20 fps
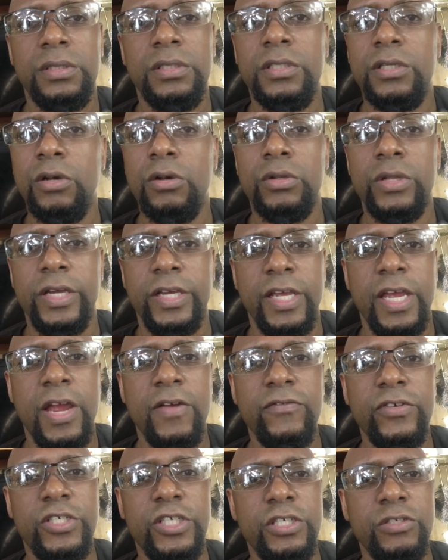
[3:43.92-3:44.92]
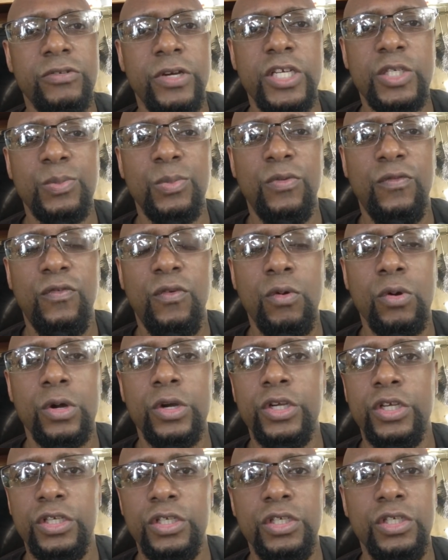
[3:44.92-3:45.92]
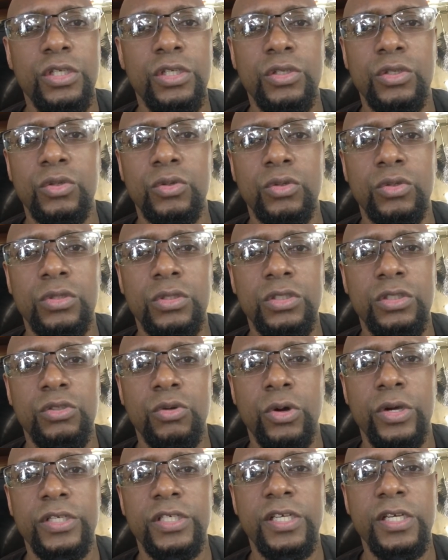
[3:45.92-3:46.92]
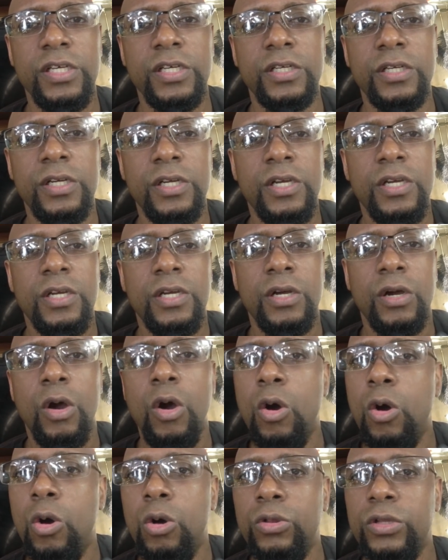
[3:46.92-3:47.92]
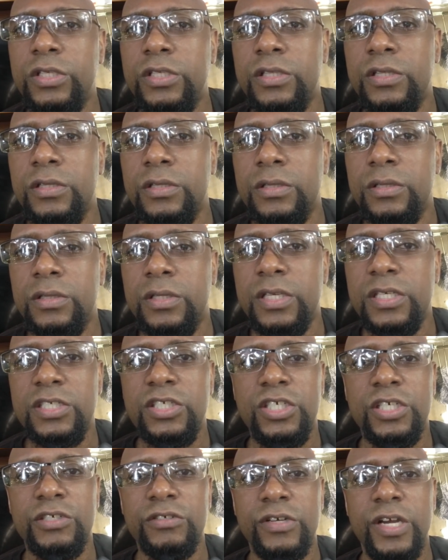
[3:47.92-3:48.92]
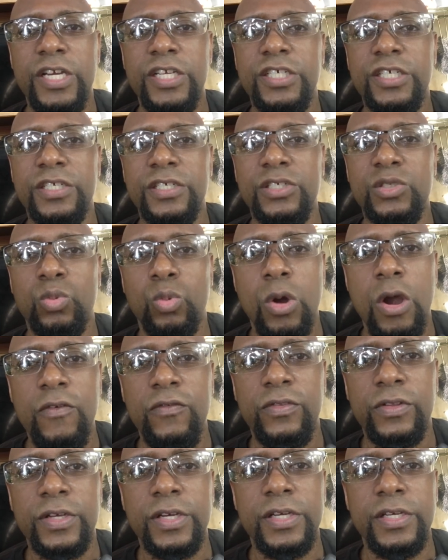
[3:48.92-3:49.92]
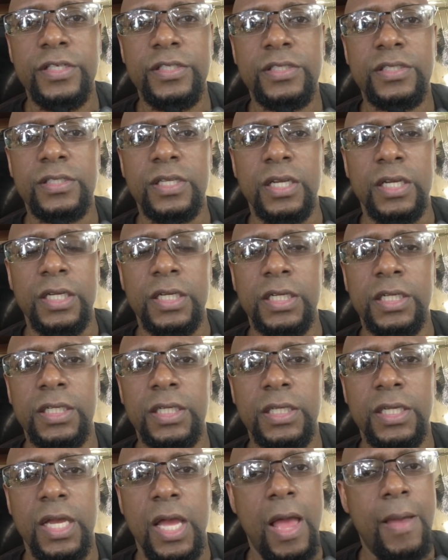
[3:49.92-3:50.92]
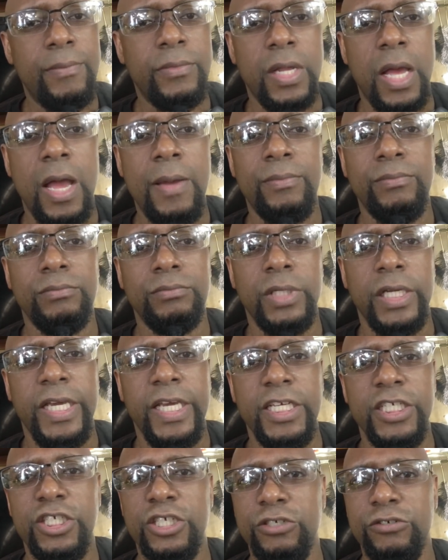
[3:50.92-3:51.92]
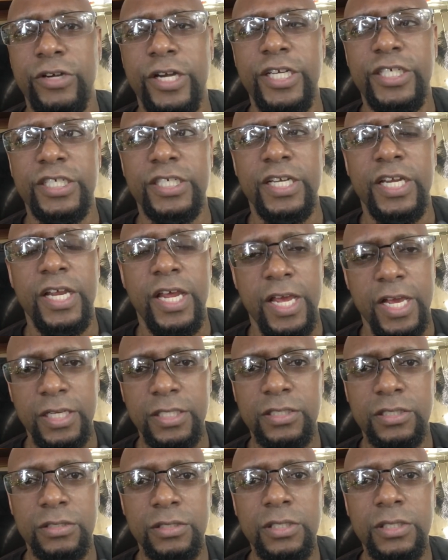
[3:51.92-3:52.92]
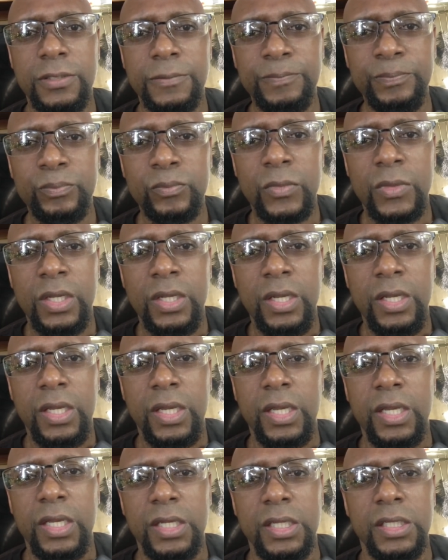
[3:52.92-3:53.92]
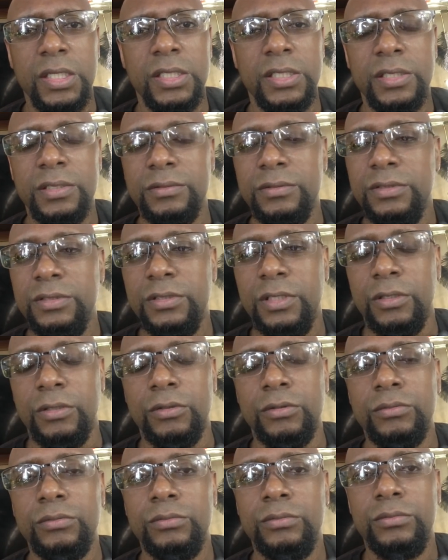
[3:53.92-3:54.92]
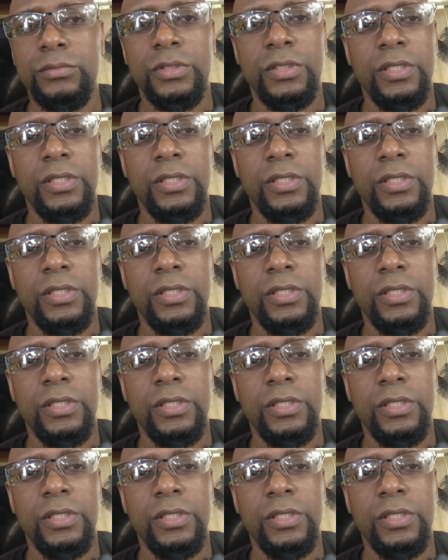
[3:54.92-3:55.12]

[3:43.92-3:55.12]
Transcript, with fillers: you know, like every generation before, you always hear, oh, this generation is worthless. Uh, I'm, I'm a generation Xer. And, you know,